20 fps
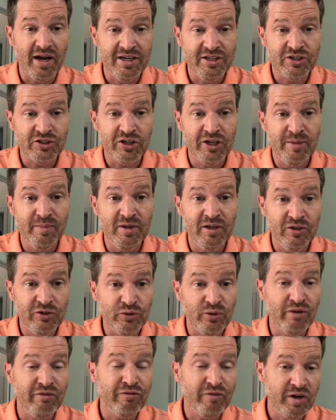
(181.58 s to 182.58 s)
ice cream
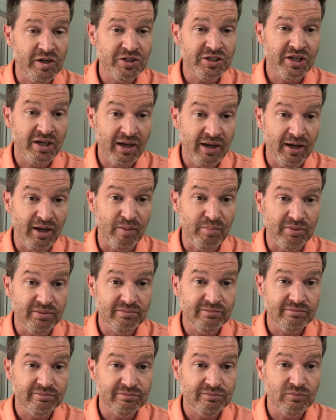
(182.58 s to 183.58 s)
into a fresh cup
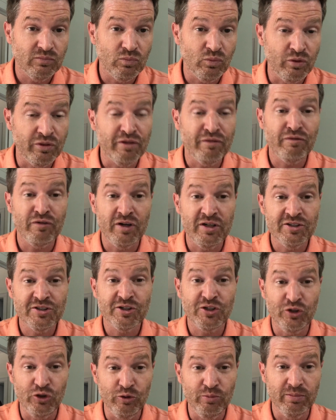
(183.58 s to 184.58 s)
with the fresh
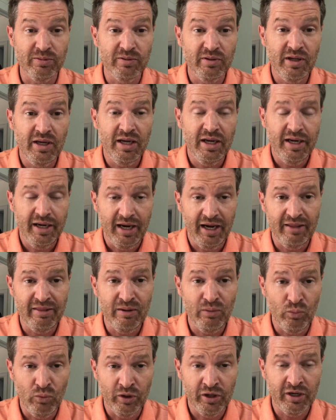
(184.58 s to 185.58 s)
scoop, and
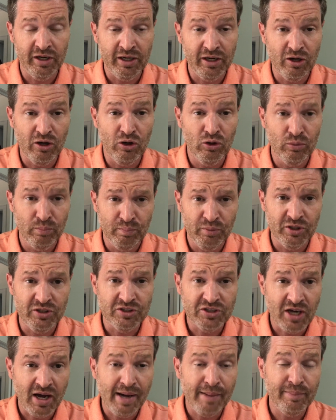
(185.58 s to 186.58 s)
then we're going to go put
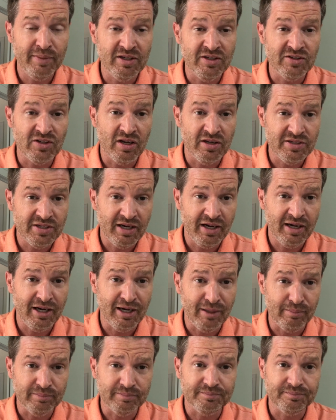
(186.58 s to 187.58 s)
toppings on
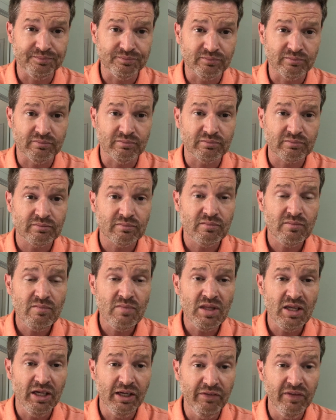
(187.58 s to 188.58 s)
top
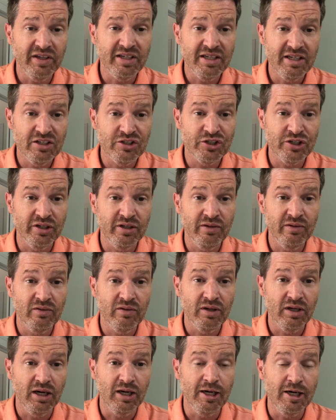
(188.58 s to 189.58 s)
in the kitchen,
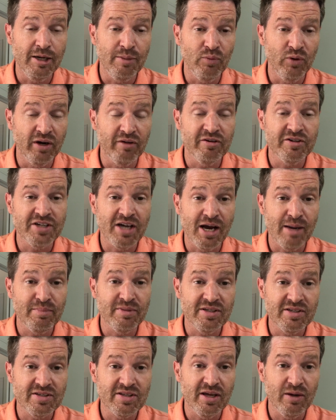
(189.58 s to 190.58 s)
whatever
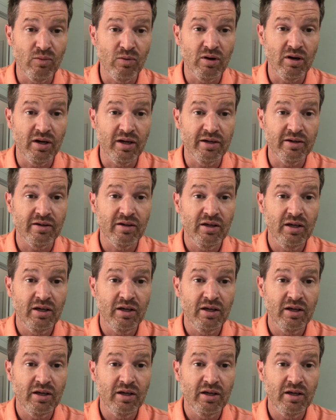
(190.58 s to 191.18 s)
toppings they want.